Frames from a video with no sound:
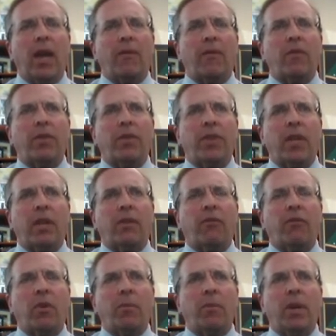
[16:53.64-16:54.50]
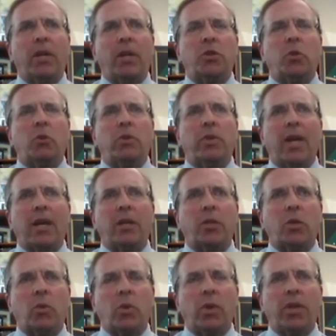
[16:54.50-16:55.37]
everything from
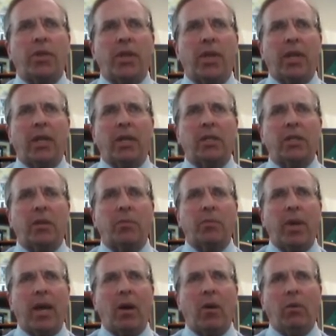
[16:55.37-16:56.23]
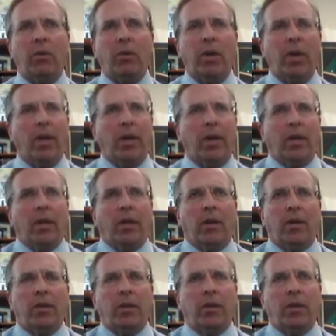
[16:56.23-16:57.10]
introductory things about,
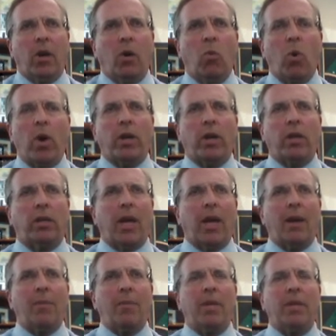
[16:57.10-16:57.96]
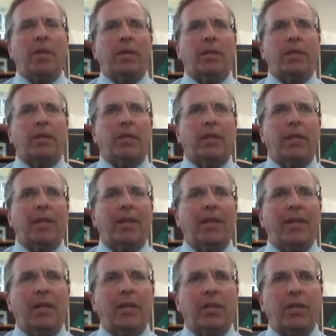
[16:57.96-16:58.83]
you know, what a lobbyist
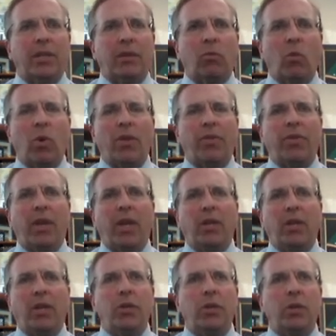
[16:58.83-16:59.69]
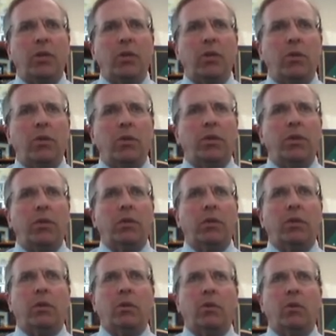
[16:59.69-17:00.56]
is and what they do
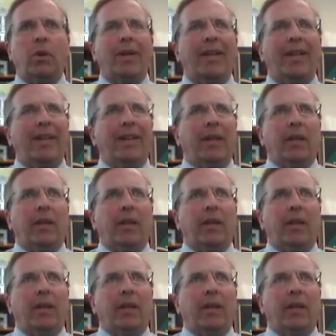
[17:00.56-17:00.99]
to